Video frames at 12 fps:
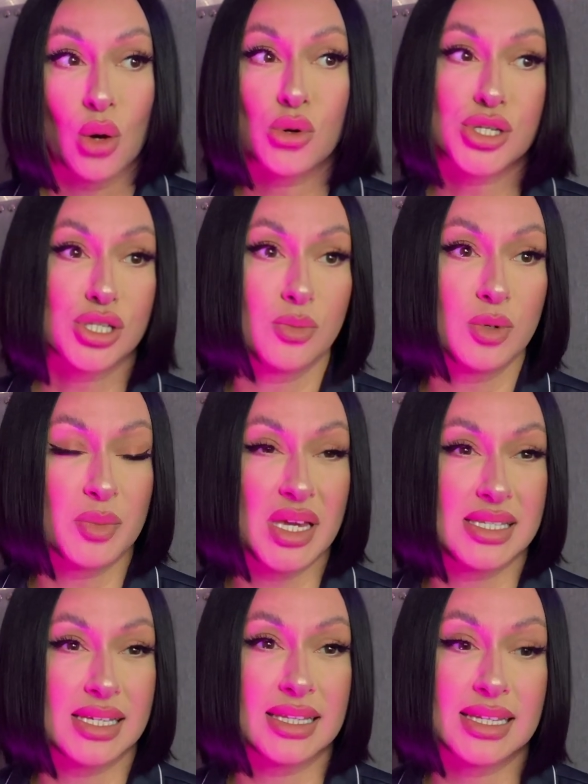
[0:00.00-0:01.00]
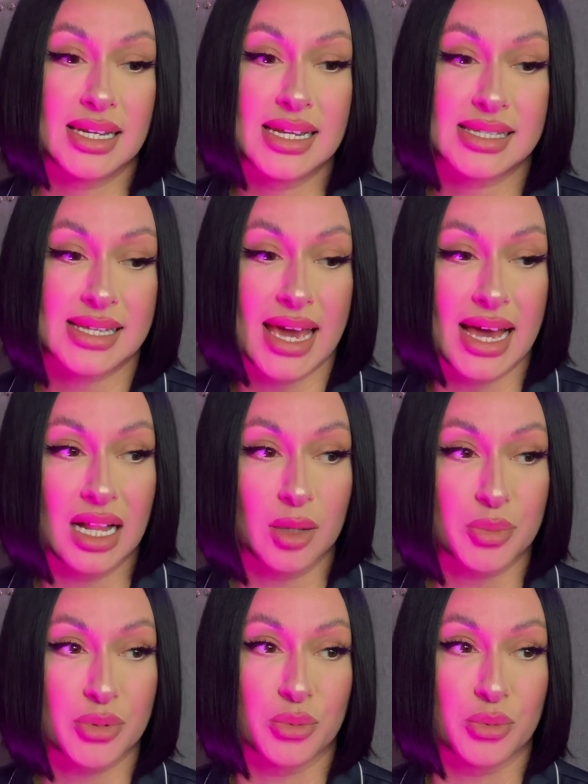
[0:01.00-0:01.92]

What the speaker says: or someone basically that needs help